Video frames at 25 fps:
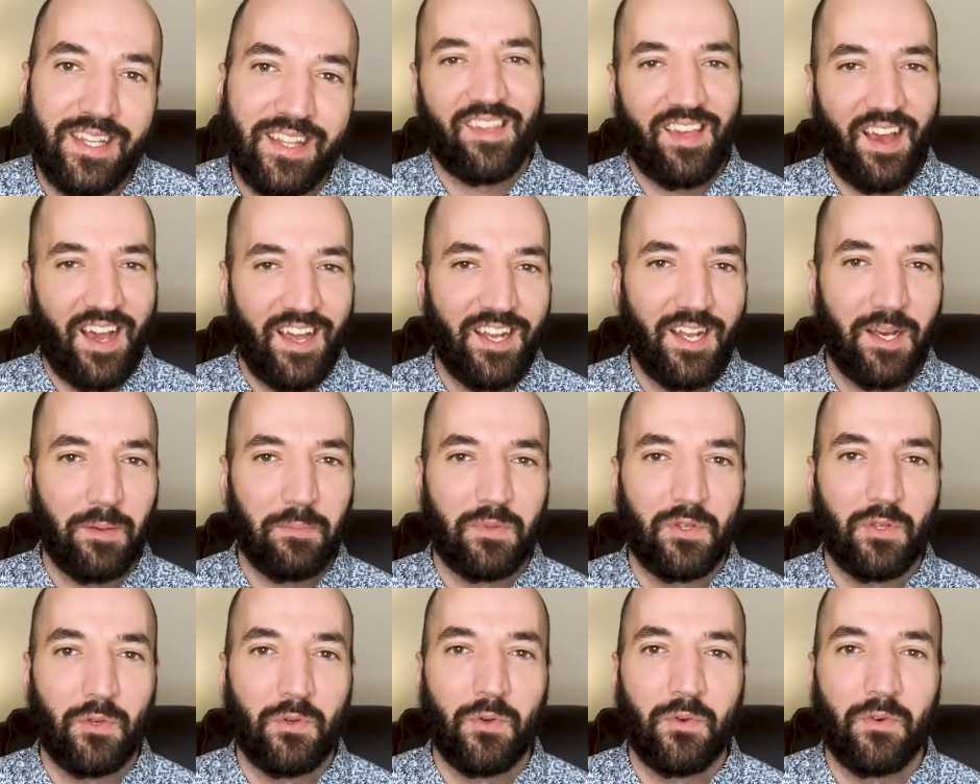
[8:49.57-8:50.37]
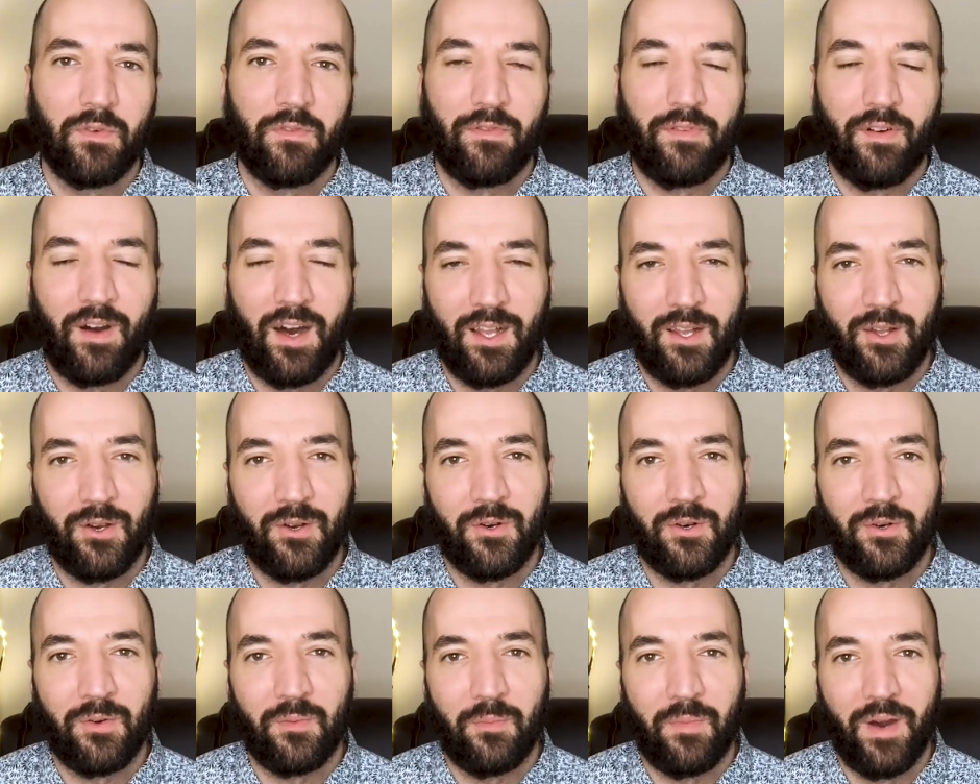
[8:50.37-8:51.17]
Sign up to
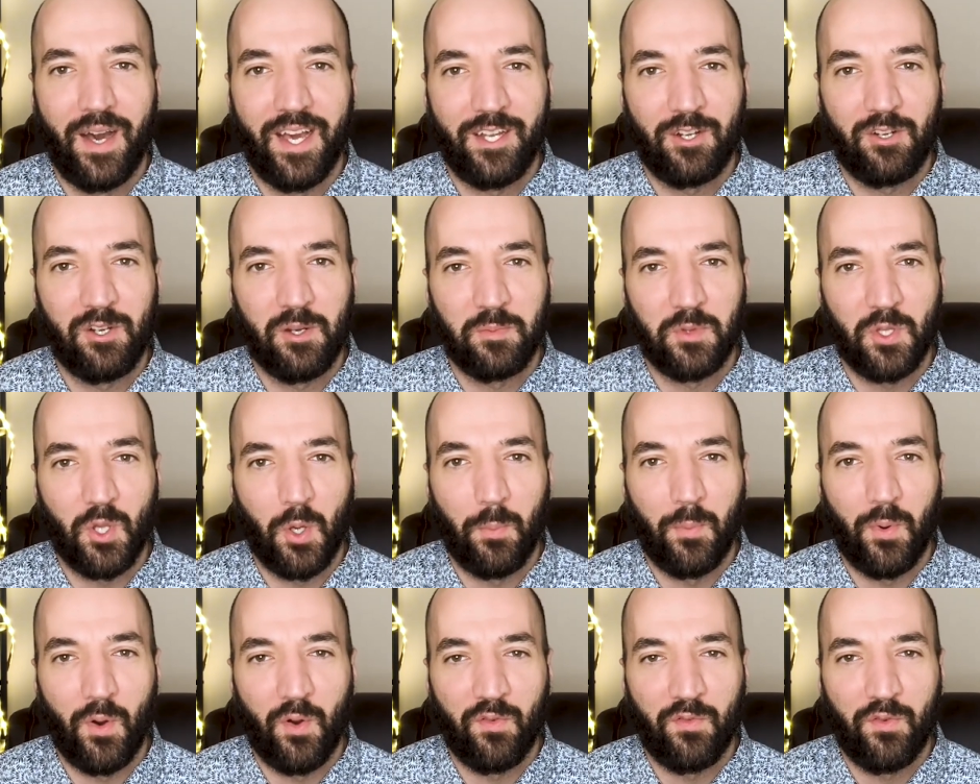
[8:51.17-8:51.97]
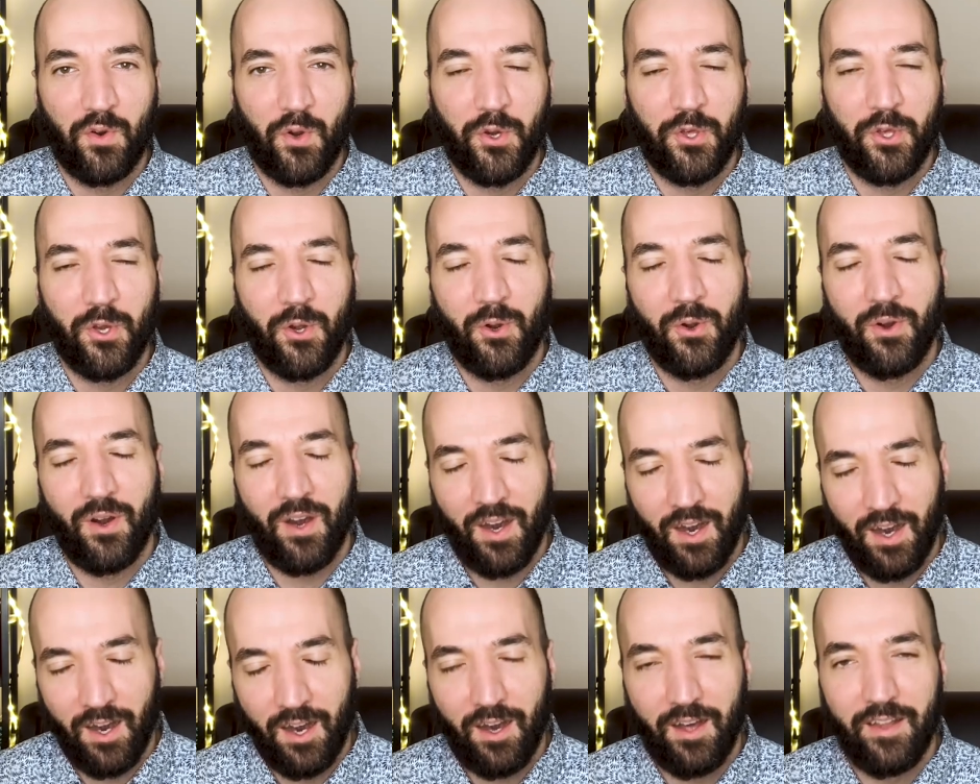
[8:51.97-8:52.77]
follow my crypto portfolio
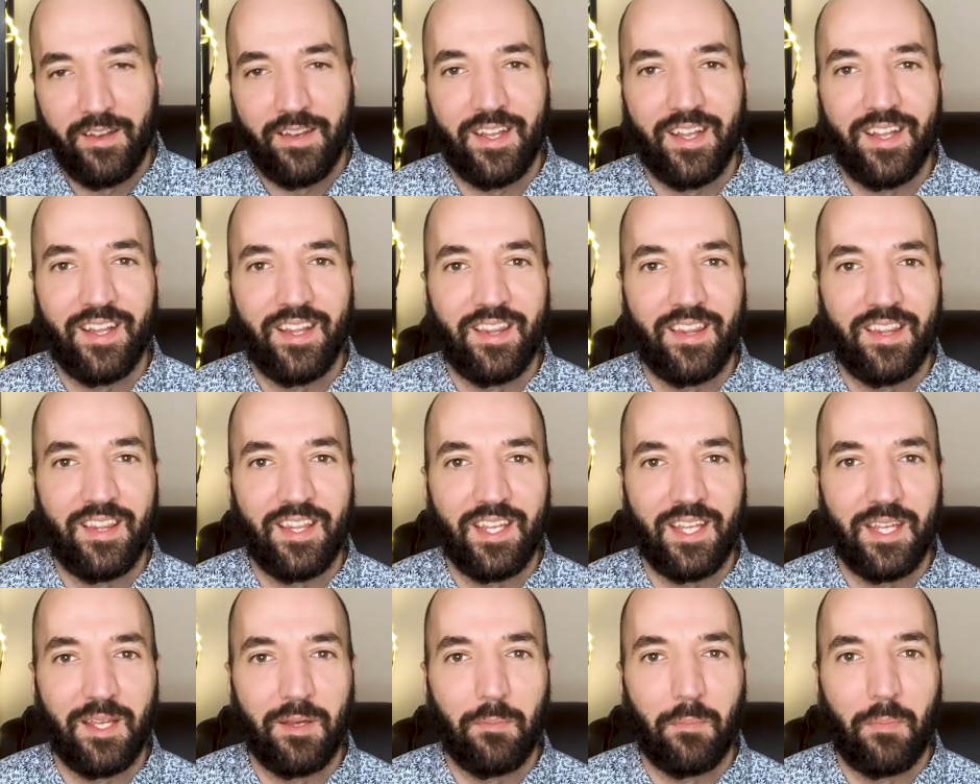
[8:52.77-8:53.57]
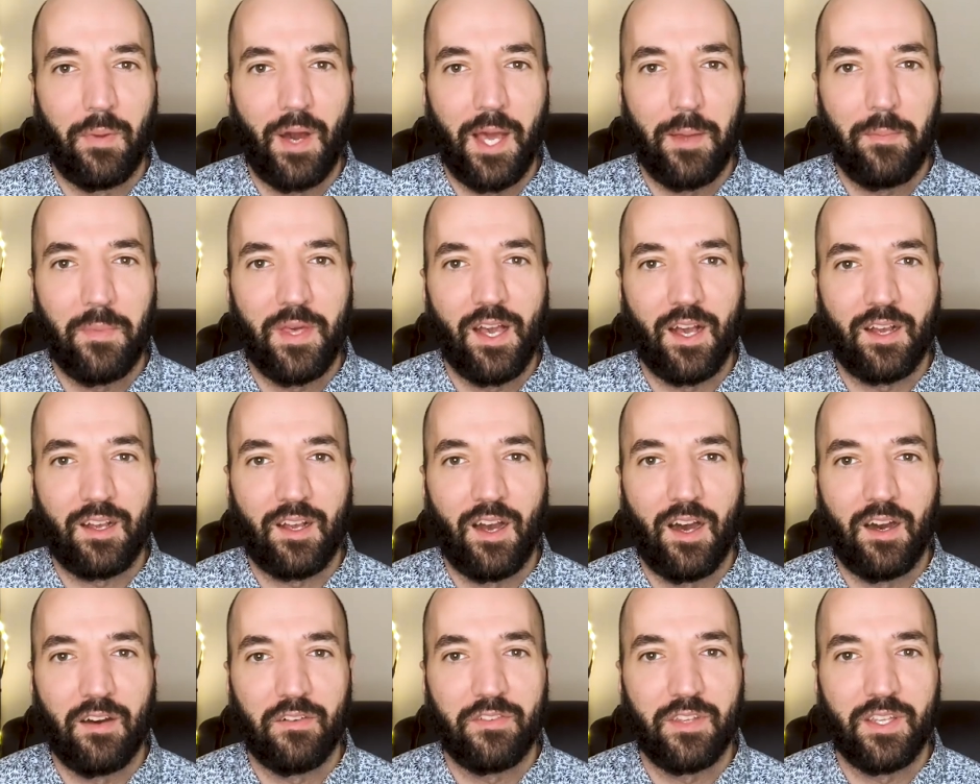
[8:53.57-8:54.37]
on the Buy Me a
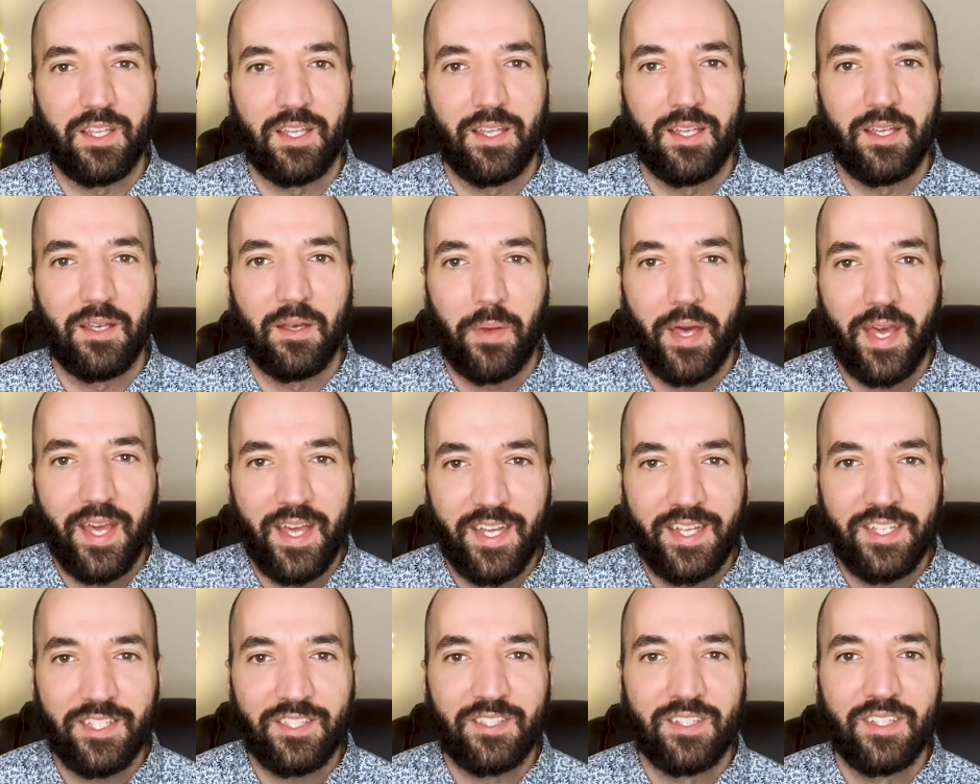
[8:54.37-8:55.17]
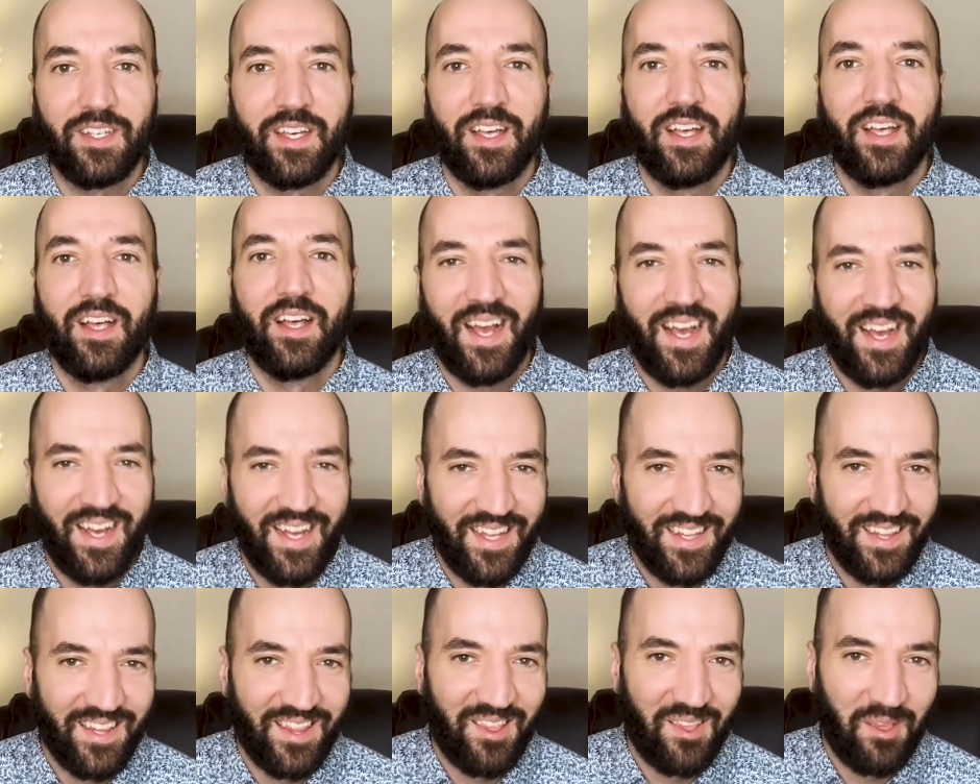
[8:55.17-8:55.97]
Coffee page,
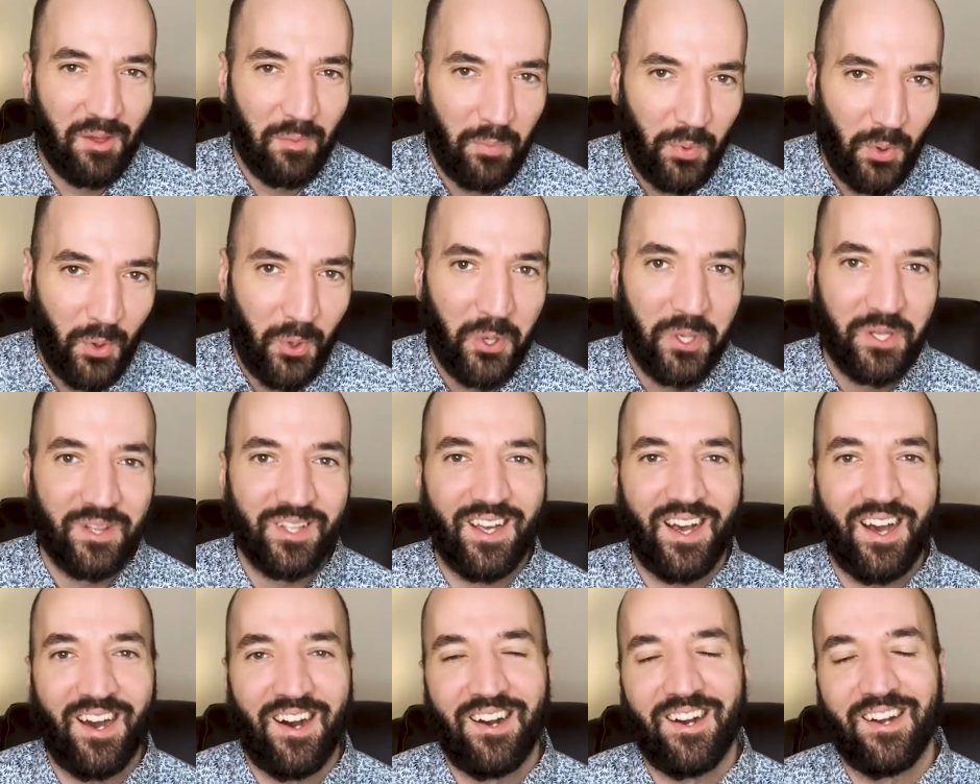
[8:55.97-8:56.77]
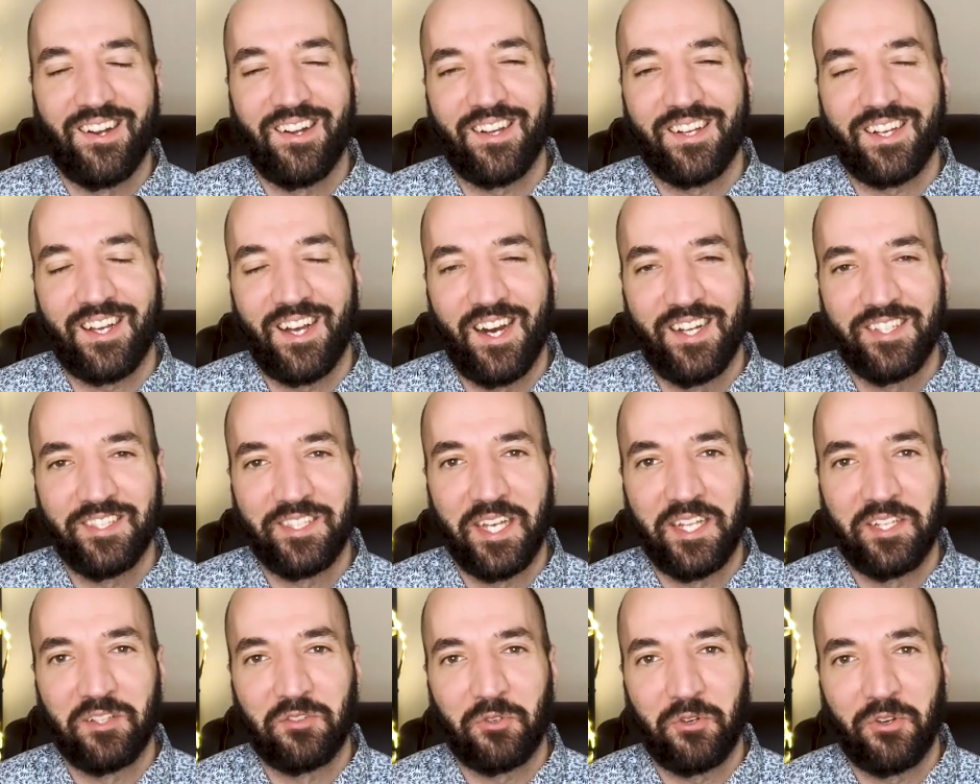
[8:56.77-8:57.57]
and support our
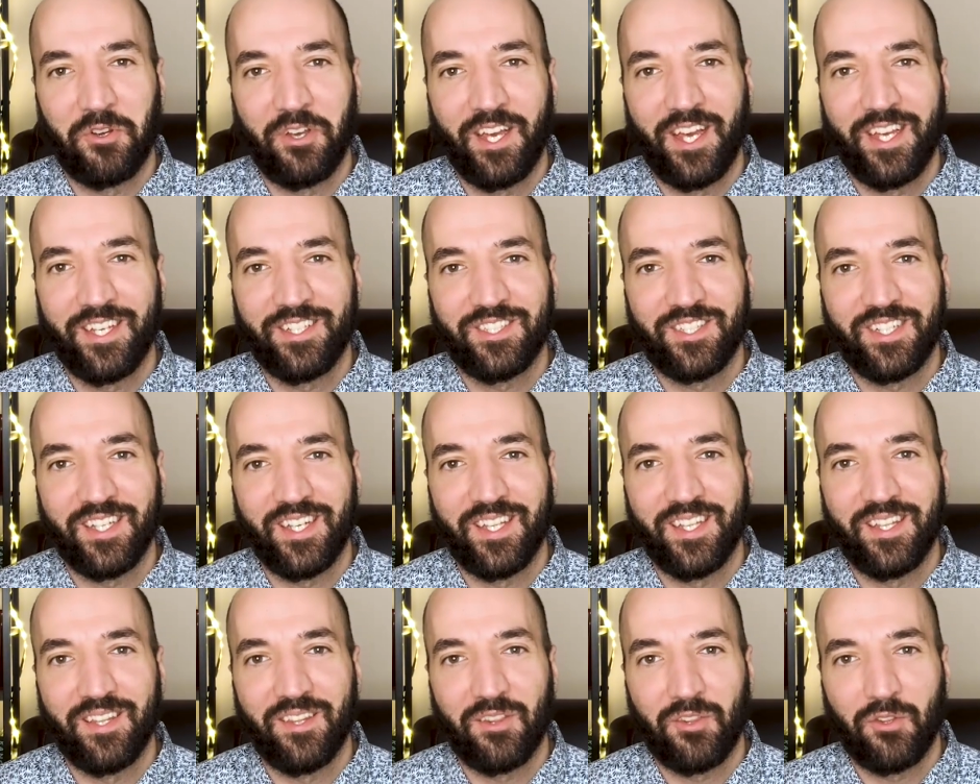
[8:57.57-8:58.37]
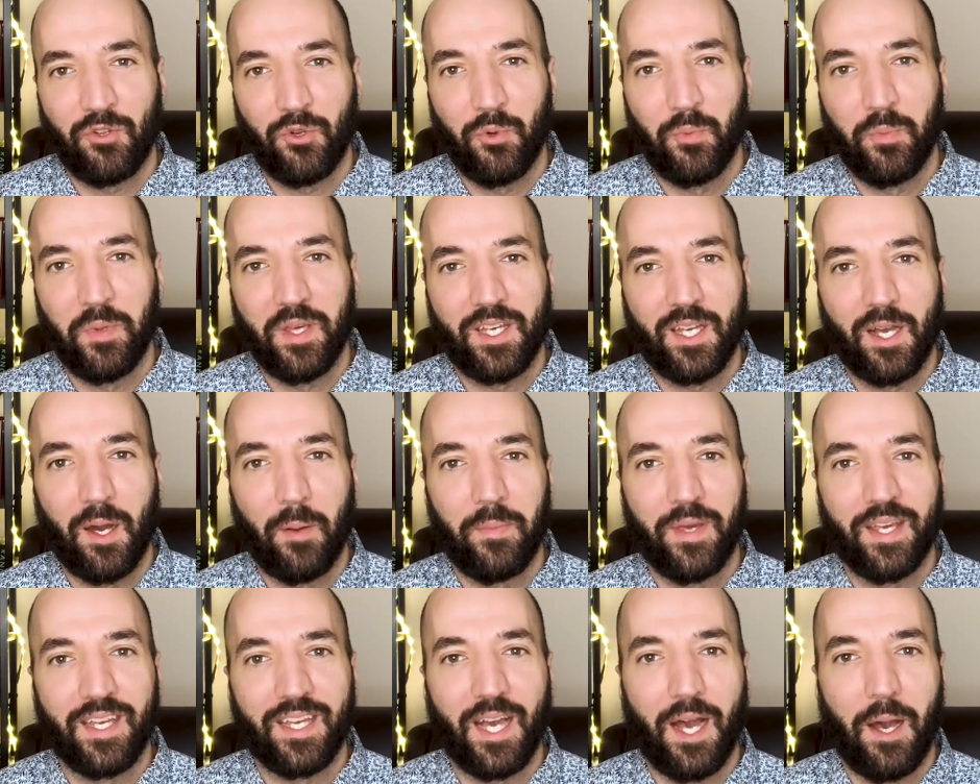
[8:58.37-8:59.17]
content creation through
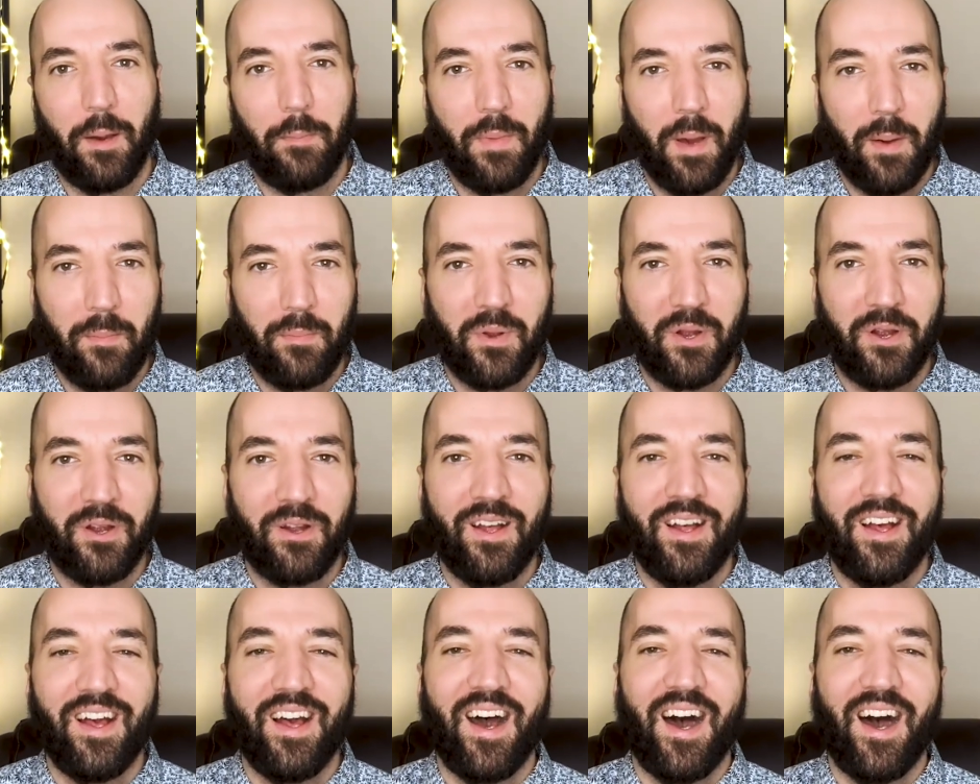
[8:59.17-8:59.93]
becoming a member.